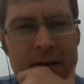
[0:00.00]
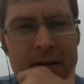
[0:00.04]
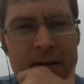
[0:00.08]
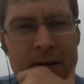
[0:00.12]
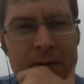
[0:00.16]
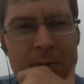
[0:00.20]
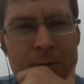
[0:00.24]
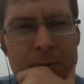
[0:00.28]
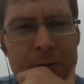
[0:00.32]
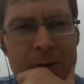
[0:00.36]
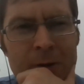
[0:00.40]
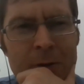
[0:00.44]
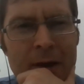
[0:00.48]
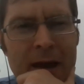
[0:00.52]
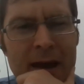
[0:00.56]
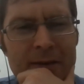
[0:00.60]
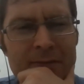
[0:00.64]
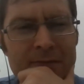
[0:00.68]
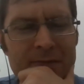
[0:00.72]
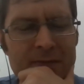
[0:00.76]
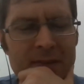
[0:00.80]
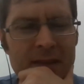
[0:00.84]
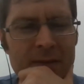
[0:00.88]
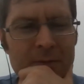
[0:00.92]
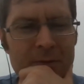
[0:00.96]
when you
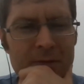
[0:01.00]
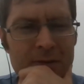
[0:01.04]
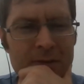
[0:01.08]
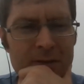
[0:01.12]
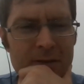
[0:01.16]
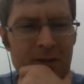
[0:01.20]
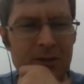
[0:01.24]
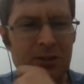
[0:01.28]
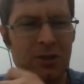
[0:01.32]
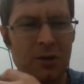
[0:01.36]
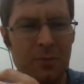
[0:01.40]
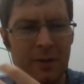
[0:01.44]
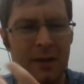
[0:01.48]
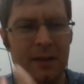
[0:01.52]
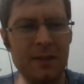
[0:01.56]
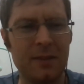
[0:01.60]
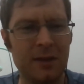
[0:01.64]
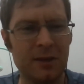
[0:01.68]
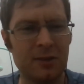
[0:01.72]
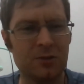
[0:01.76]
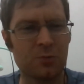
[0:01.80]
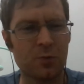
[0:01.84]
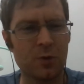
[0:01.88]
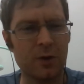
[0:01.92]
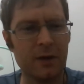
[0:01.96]
have so many
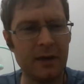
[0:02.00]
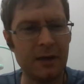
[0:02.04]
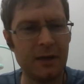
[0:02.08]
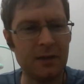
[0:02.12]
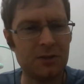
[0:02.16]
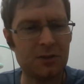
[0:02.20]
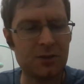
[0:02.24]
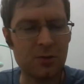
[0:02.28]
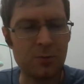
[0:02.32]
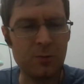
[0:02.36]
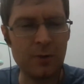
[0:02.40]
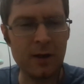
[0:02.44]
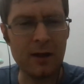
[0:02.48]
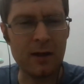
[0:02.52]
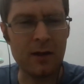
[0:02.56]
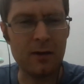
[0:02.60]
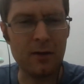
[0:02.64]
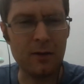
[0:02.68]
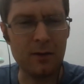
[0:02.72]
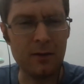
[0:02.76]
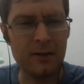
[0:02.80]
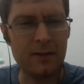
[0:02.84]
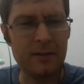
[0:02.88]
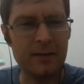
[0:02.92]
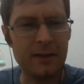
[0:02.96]
things working so
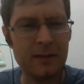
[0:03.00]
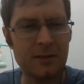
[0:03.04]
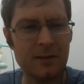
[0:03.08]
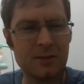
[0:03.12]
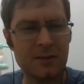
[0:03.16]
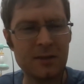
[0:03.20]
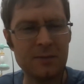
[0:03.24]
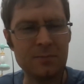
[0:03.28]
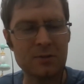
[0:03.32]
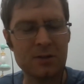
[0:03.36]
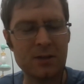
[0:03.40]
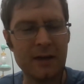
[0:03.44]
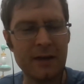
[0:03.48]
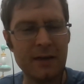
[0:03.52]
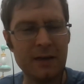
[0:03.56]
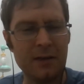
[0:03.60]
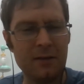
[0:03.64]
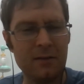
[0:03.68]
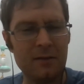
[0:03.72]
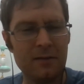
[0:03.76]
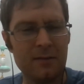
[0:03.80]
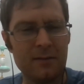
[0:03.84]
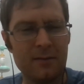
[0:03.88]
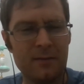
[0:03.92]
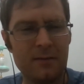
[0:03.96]
well, it seems like
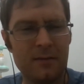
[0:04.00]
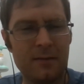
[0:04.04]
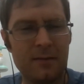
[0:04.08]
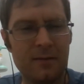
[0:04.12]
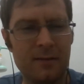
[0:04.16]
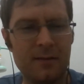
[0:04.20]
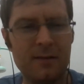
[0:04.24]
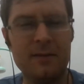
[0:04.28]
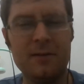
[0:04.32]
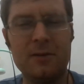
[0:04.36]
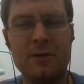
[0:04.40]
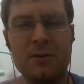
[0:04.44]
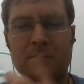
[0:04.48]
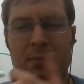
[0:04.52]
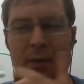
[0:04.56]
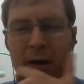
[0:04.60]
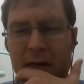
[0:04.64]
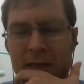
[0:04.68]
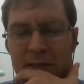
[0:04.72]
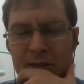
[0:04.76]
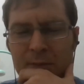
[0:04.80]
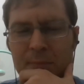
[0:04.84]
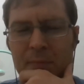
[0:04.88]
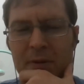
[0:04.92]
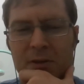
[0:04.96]
your mind
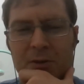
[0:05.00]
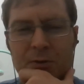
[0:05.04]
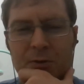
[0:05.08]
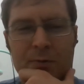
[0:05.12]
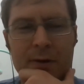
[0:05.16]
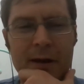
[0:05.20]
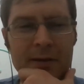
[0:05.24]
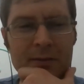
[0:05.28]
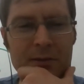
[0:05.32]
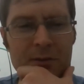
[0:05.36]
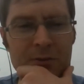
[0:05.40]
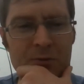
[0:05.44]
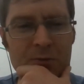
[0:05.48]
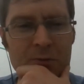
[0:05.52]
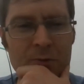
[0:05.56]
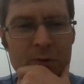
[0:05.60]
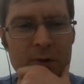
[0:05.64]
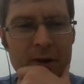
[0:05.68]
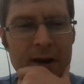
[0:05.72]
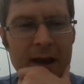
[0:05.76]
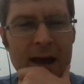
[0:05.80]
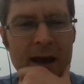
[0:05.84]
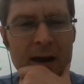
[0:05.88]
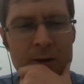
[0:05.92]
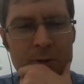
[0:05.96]
should be directed toward
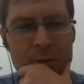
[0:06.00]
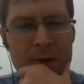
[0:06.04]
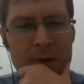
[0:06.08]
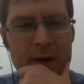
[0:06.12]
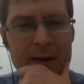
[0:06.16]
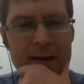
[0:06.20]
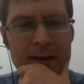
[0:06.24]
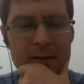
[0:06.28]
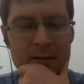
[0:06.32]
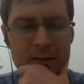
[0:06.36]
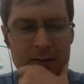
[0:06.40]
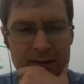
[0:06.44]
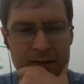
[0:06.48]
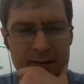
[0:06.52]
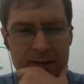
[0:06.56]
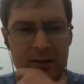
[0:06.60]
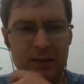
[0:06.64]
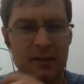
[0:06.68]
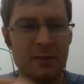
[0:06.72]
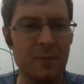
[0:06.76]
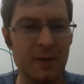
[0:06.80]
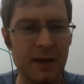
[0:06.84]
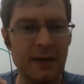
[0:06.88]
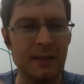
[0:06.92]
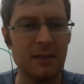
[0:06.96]
how do I
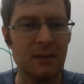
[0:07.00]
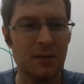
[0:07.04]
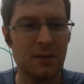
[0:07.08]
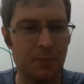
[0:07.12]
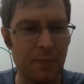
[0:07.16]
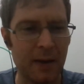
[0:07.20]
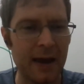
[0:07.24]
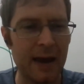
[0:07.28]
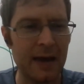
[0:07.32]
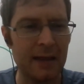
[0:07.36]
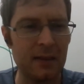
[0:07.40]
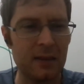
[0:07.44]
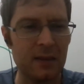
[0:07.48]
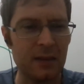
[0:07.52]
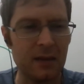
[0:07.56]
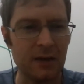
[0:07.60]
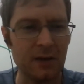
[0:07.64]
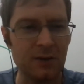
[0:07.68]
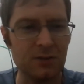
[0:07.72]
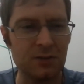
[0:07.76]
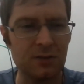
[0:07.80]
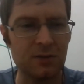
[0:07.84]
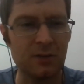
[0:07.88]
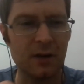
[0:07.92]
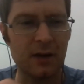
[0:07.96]
eliminate the bad
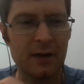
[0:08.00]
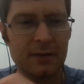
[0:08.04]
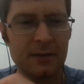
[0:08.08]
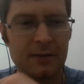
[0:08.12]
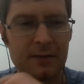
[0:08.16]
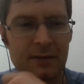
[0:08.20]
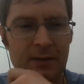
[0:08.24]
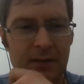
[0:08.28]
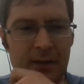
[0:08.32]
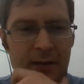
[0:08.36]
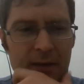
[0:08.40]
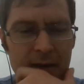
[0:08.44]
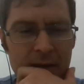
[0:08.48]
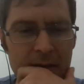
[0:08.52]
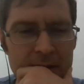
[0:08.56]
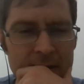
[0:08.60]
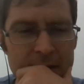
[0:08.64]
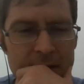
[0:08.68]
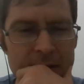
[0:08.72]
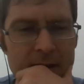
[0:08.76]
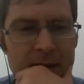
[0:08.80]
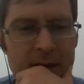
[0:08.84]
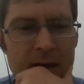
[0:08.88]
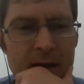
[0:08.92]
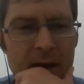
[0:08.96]
things, not
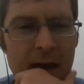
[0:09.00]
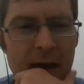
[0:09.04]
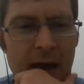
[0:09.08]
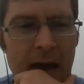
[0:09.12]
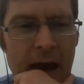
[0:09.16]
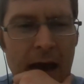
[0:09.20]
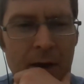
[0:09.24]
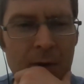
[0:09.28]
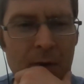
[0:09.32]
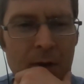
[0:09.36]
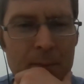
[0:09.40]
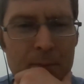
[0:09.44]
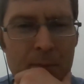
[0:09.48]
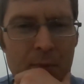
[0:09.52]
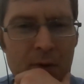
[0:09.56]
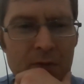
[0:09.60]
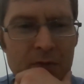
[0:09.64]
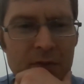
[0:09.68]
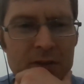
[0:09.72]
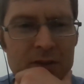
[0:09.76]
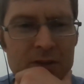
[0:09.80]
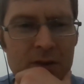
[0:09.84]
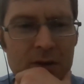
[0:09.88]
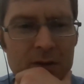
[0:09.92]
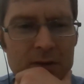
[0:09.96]
how do I burn
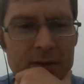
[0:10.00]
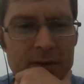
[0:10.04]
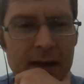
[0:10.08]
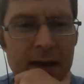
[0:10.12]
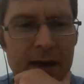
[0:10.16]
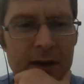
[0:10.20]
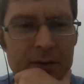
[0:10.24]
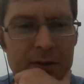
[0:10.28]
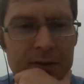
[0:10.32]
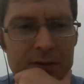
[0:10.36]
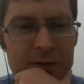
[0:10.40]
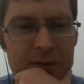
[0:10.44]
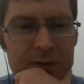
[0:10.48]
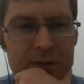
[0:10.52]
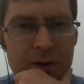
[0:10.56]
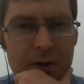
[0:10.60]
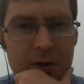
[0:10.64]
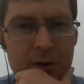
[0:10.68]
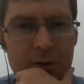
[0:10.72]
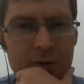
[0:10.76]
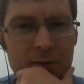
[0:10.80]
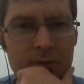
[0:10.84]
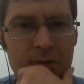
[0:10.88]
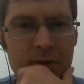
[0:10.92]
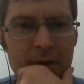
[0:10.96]
this all down and start
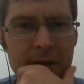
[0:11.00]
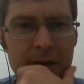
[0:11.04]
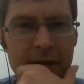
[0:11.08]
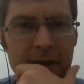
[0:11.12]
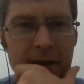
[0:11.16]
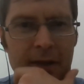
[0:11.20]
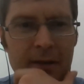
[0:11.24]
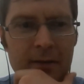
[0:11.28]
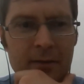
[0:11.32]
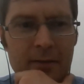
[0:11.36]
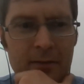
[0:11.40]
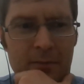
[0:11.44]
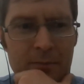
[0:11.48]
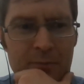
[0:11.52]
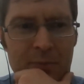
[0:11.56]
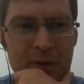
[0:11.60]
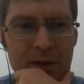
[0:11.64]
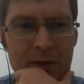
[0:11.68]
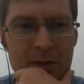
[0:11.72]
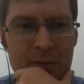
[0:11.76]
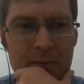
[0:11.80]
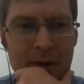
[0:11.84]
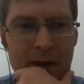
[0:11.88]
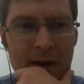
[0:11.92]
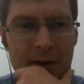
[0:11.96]
over again, build
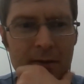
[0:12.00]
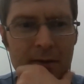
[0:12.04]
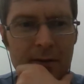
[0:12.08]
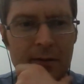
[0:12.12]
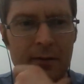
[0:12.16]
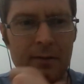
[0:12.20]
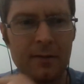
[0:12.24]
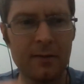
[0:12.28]
it better.